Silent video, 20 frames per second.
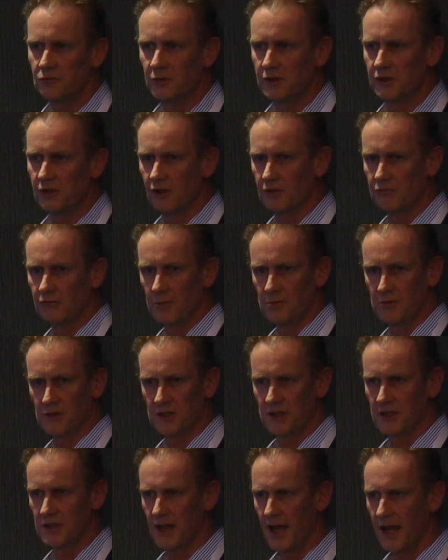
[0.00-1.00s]
which are a
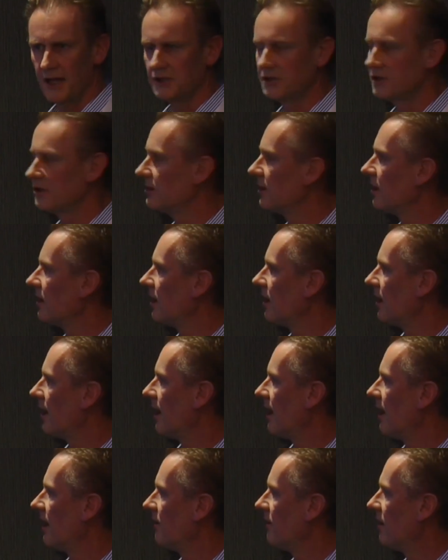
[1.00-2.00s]
representation
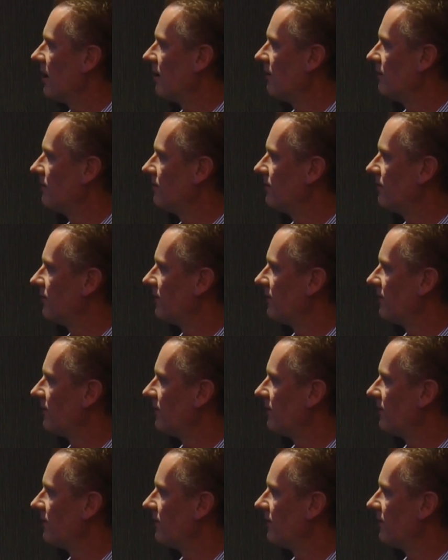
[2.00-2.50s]
of